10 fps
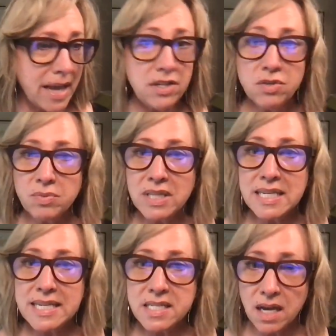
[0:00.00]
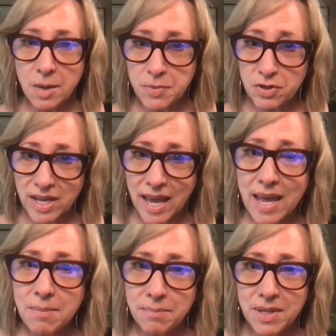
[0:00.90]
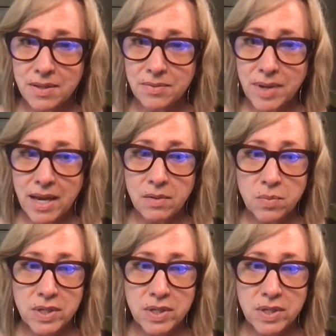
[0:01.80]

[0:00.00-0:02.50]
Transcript: you really need to up your game, right?